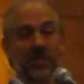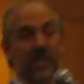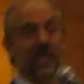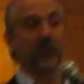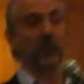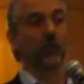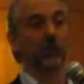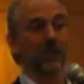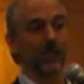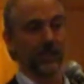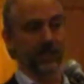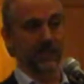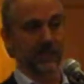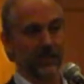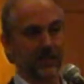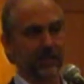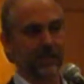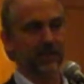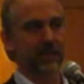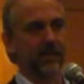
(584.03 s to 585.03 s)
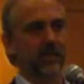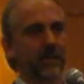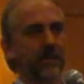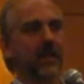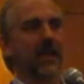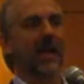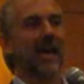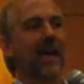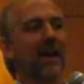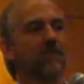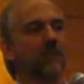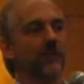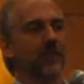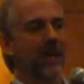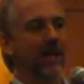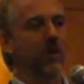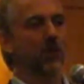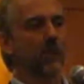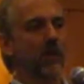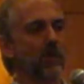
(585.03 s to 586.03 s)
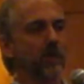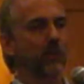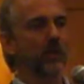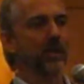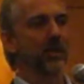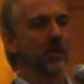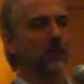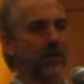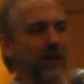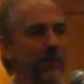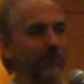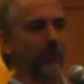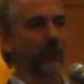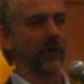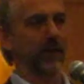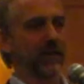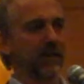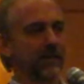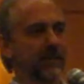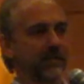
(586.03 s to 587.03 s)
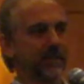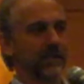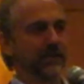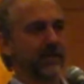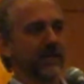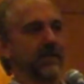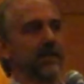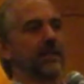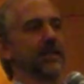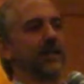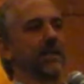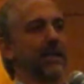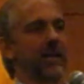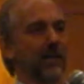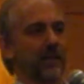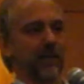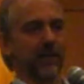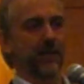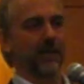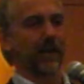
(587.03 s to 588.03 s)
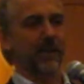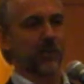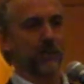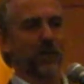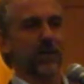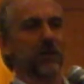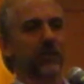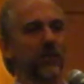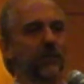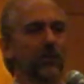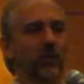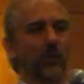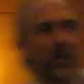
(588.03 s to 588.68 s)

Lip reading: any good, after that you're probably willing to pay for it. And especially if